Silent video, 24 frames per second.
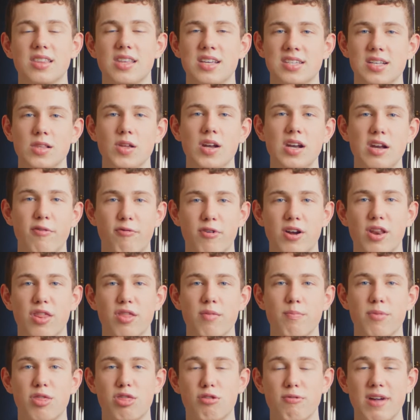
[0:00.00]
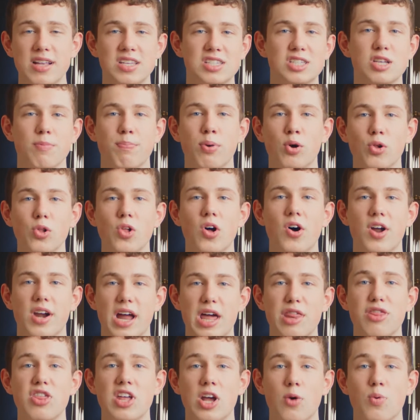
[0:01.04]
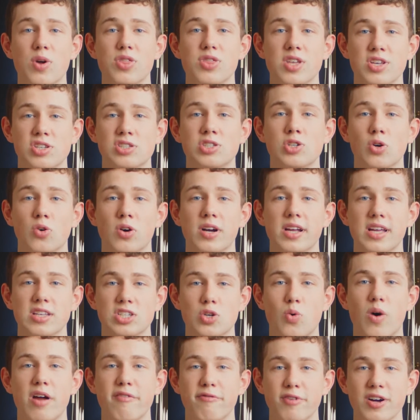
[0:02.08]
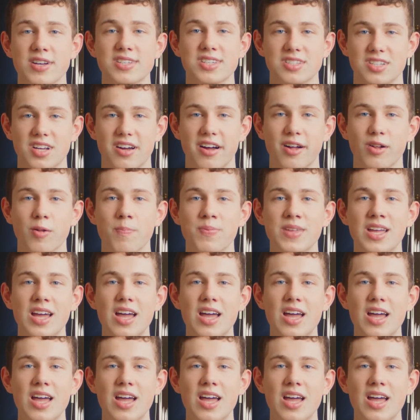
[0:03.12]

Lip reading: There's a lot of different threads to pull on, I think, with this story. It's quite versatile.